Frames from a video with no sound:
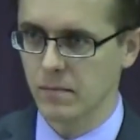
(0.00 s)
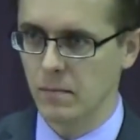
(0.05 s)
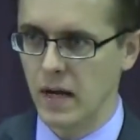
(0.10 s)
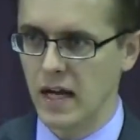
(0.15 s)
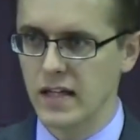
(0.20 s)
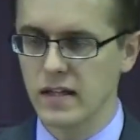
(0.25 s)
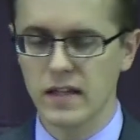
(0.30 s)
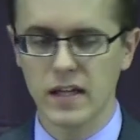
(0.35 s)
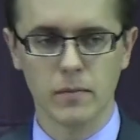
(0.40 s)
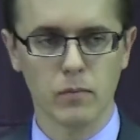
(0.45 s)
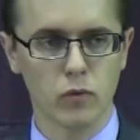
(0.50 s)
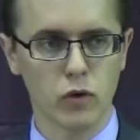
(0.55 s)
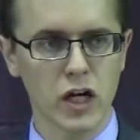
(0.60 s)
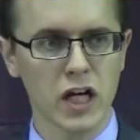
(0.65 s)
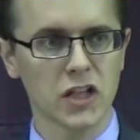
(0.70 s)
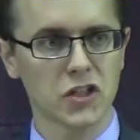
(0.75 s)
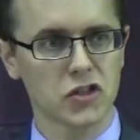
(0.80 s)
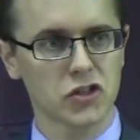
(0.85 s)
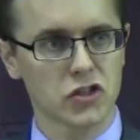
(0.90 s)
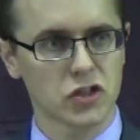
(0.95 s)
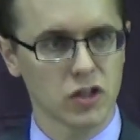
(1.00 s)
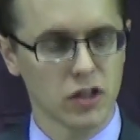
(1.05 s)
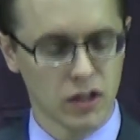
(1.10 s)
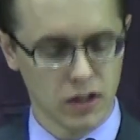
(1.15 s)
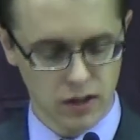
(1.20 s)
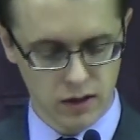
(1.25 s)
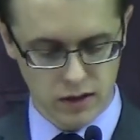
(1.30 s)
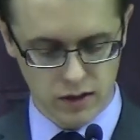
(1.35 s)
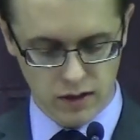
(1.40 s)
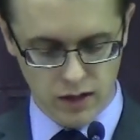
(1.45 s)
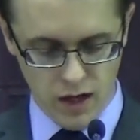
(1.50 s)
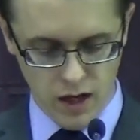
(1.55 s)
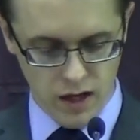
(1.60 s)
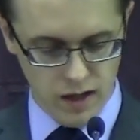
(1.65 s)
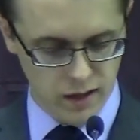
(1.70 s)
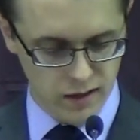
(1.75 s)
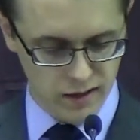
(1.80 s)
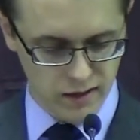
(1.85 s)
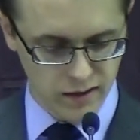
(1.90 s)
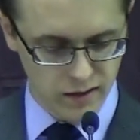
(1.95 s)
it made them rich,
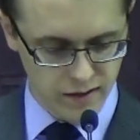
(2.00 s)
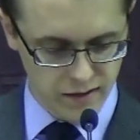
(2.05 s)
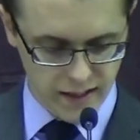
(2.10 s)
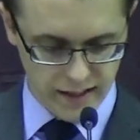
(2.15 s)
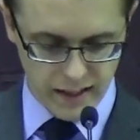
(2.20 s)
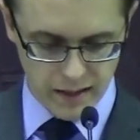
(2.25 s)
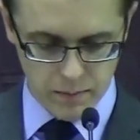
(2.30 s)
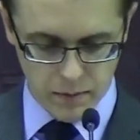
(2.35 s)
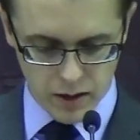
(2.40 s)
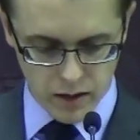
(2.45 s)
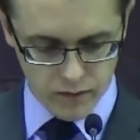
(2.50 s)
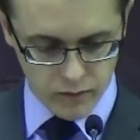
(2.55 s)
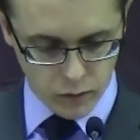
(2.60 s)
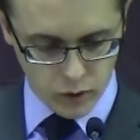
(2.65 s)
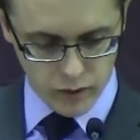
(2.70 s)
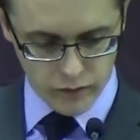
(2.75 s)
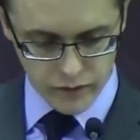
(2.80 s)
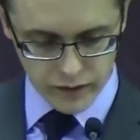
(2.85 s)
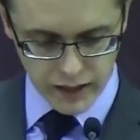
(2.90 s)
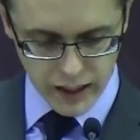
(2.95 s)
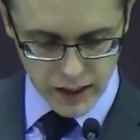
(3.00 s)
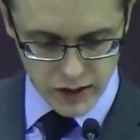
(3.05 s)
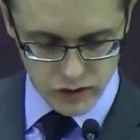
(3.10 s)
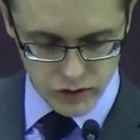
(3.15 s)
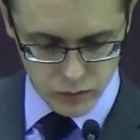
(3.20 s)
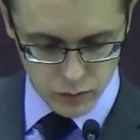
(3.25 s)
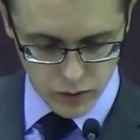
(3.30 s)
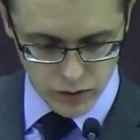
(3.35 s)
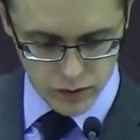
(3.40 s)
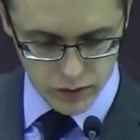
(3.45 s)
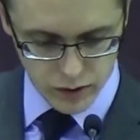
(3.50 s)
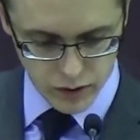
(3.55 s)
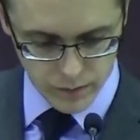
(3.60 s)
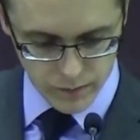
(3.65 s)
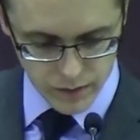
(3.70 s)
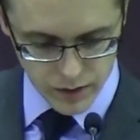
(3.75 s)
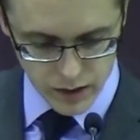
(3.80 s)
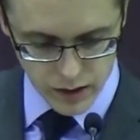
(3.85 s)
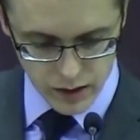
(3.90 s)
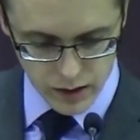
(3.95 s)
uh, they committed fornication with
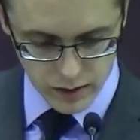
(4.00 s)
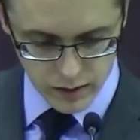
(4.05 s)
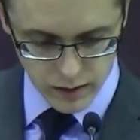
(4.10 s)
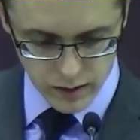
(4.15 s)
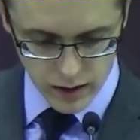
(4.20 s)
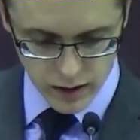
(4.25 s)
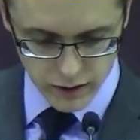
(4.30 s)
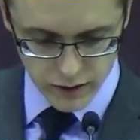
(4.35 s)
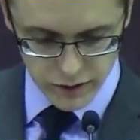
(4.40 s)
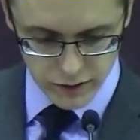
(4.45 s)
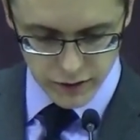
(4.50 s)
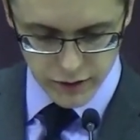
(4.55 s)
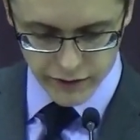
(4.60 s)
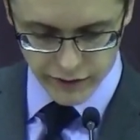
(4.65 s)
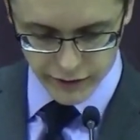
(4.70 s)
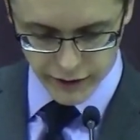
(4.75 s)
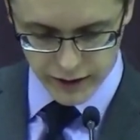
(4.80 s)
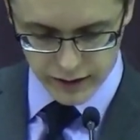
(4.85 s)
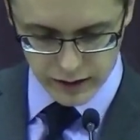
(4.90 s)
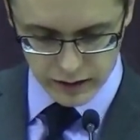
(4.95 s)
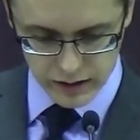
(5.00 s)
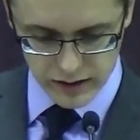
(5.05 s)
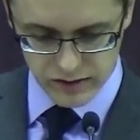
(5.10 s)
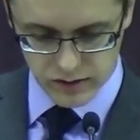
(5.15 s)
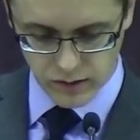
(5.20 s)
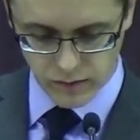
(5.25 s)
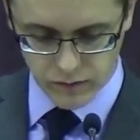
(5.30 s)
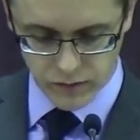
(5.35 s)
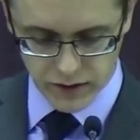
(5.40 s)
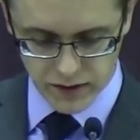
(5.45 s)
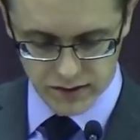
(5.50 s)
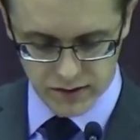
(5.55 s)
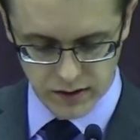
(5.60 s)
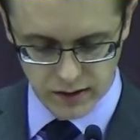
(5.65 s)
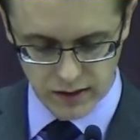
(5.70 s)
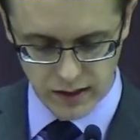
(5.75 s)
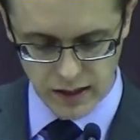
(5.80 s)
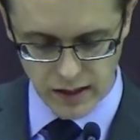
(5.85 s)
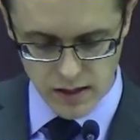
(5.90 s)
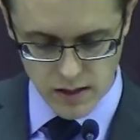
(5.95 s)
her. And look, look at the list of things
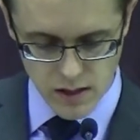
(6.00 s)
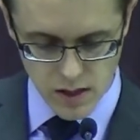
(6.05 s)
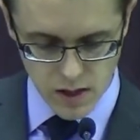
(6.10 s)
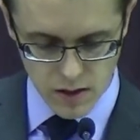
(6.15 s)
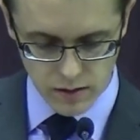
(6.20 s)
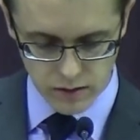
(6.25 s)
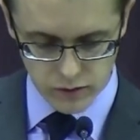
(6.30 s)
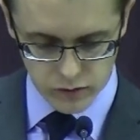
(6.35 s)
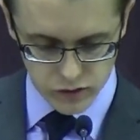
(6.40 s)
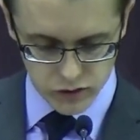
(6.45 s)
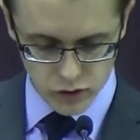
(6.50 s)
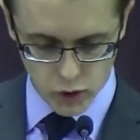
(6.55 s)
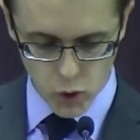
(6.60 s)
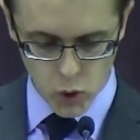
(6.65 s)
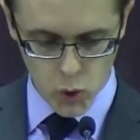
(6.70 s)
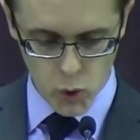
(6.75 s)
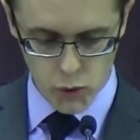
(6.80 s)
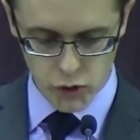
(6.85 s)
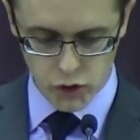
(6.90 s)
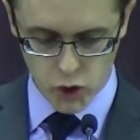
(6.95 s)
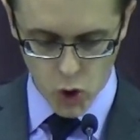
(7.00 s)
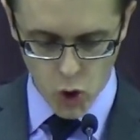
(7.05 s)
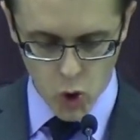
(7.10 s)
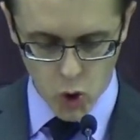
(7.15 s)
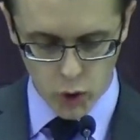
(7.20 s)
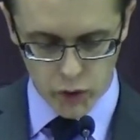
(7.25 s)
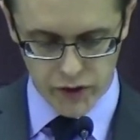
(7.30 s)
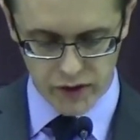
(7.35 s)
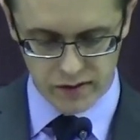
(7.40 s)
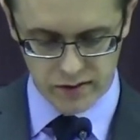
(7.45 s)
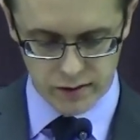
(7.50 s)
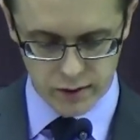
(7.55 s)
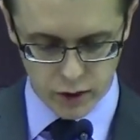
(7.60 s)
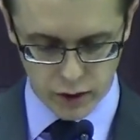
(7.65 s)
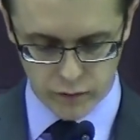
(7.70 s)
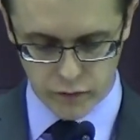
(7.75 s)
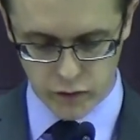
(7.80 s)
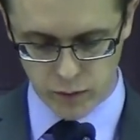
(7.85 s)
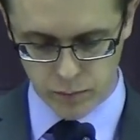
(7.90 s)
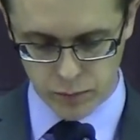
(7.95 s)
that they sold. Gold and
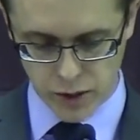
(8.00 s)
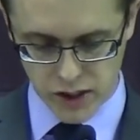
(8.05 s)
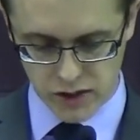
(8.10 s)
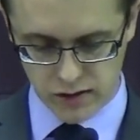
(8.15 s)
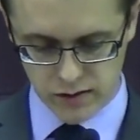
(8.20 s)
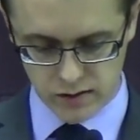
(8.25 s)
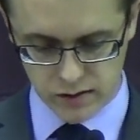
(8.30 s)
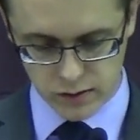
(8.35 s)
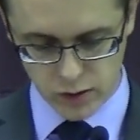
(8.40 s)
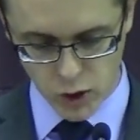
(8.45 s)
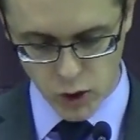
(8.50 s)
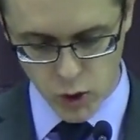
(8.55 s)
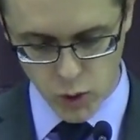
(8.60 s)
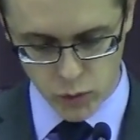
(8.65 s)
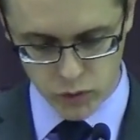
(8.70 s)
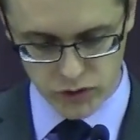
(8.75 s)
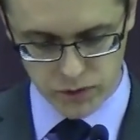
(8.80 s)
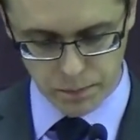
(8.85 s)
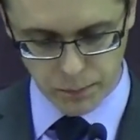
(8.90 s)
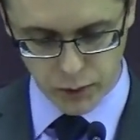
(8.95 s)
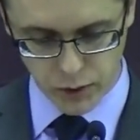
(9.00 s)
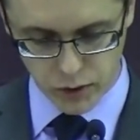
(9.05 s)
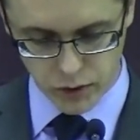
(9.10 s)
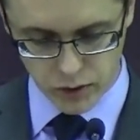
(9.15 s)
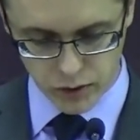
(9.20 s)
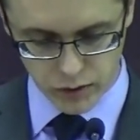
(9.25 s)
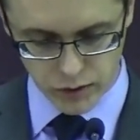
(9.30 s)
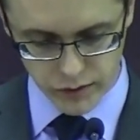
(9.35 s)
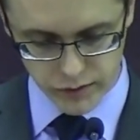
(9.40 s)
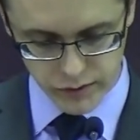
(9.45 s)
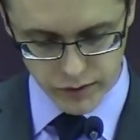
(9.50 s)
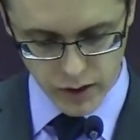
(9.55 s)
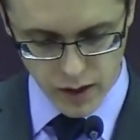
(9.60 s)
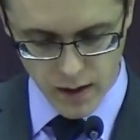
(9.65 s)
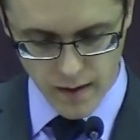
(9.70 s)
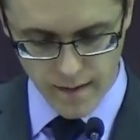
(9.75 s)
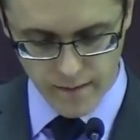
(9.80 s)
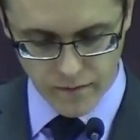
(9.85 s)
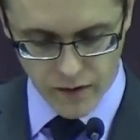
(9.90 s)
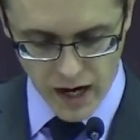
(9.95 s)
silver, precious stones, pearls,
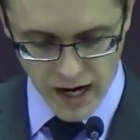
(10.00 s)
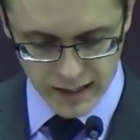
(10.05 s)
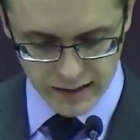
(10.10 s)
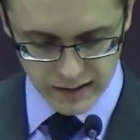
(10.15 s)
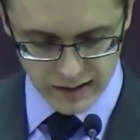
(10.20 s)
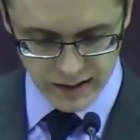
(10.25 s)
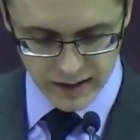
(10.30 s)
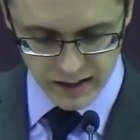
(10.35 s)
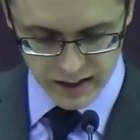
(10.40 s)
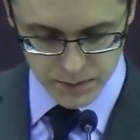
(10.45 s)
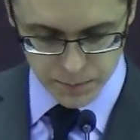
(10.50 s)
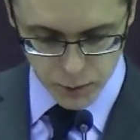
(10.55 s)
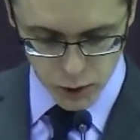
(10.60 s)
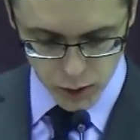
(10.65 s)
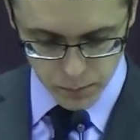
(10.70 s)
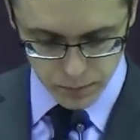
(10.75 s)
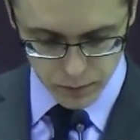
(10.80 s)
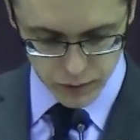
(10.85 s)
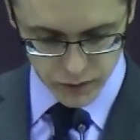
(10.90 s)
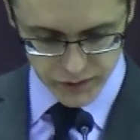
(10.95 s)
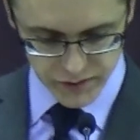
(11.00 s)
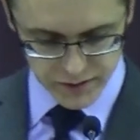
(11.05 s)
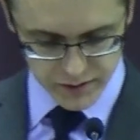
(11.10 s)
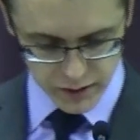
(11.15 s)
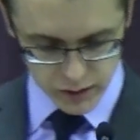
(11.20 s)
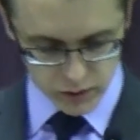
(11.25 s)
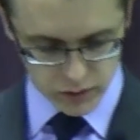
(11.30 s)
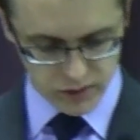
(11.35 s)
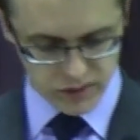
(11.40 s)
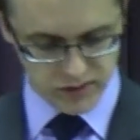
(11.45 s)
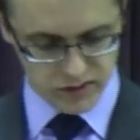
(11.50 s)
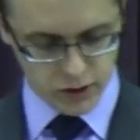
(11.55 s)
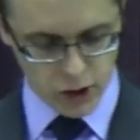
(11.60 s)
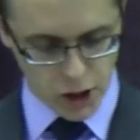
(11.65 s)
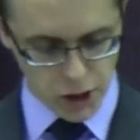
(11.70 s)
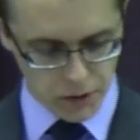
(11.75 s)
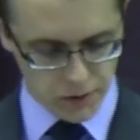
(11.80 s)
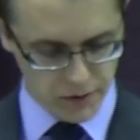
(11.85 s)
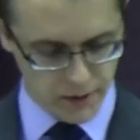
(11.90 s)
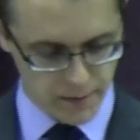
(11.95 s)
fine linens, purple, silk,
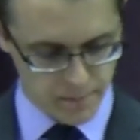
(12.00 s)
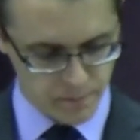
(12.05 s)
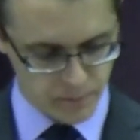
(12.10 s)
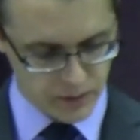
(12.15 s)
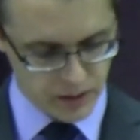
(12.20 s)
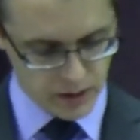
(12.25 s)
scarlet,